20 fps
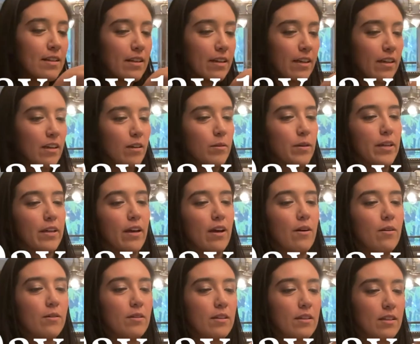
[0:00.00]
Here we
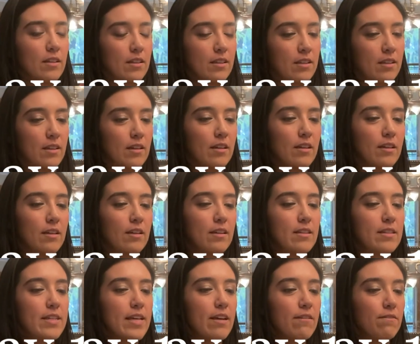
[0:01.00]
go.
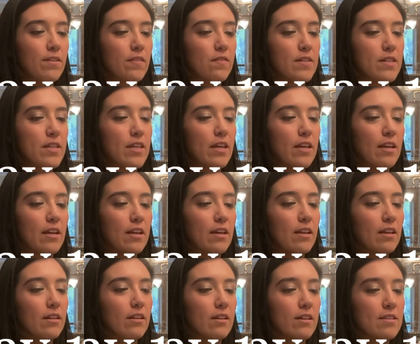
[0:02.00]
Day 15,
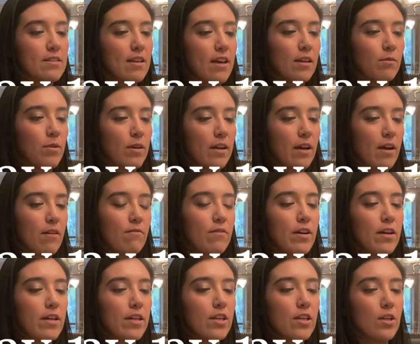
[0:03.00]
looks like we got
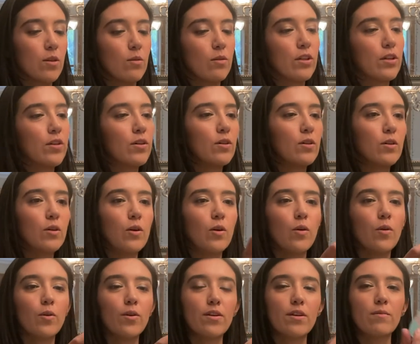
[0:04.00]
very cute little
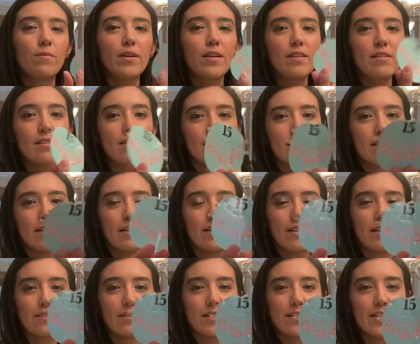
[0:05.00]
ornaments
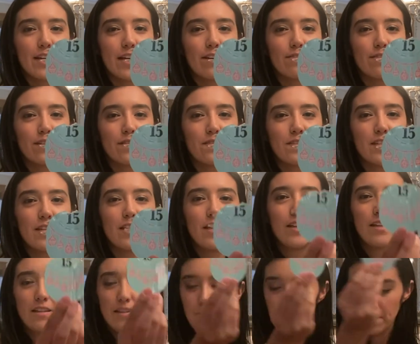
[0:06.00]
for day
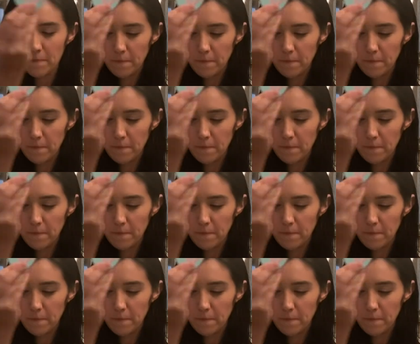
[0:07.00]
15.